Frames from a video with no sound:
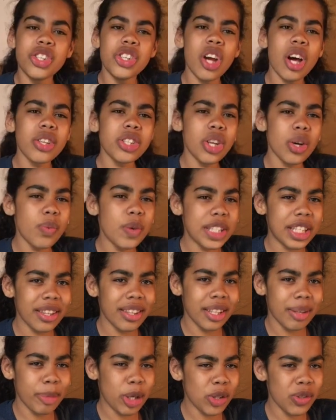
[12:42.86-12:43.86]
She also wasn't
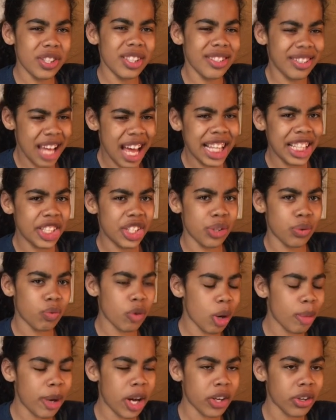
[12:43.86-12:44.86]
the most intelligent
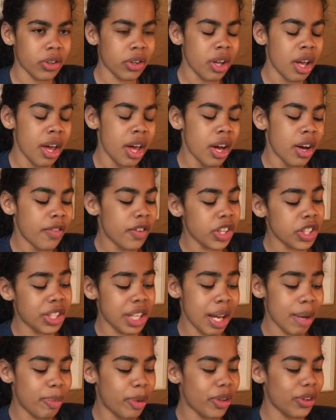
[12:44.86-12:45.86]
role model. For
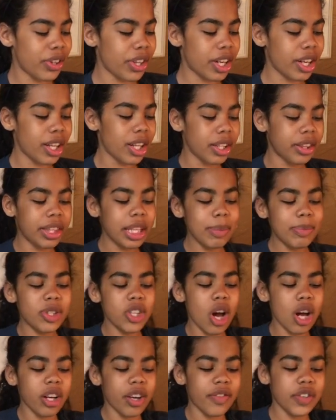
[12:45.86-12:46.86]
example, the theme
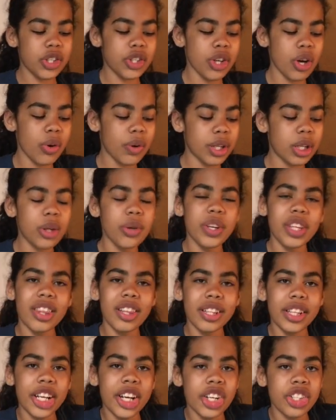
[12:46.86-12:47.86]
song of her show included
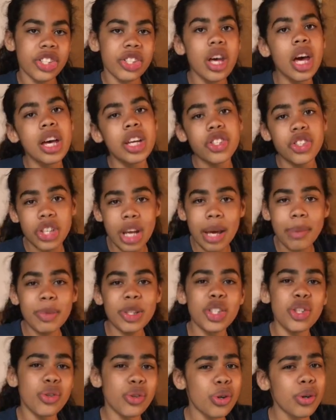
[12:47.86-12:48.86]
the lyrics, "Jem
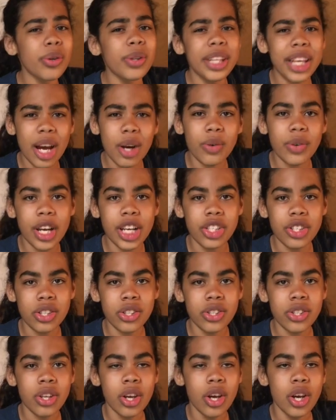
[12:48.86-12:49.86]
is truly
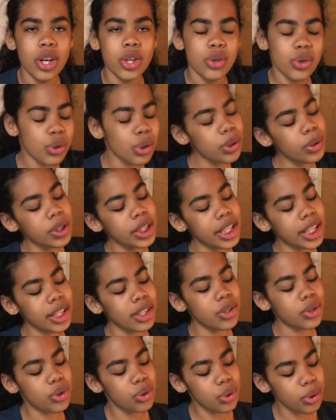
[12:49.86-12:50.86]
outrageous. Truly,
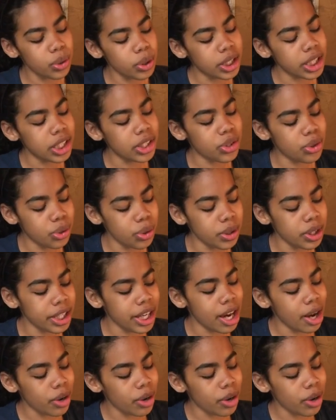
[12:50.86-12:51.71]
truly, truly